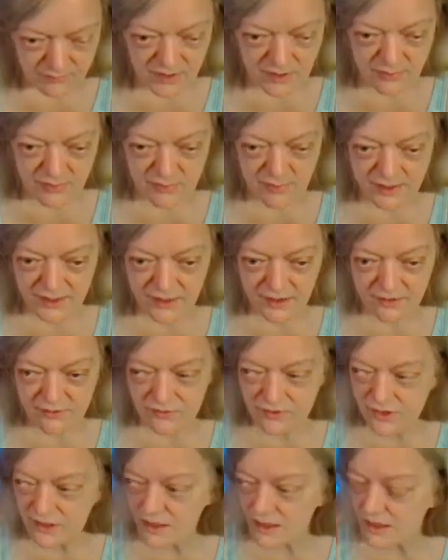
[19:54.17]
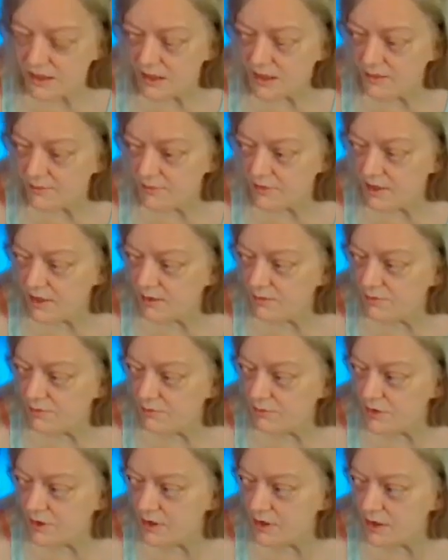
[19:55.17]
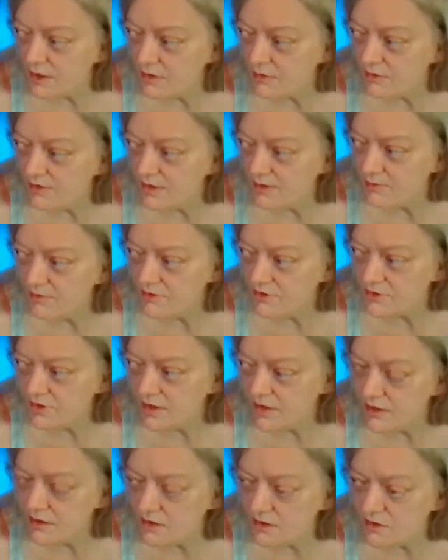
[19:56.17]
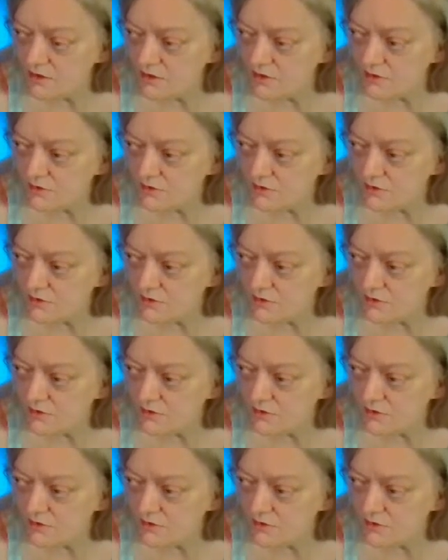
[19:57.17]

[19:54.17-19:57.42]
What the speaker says: Maybe by covering it up, they were trying to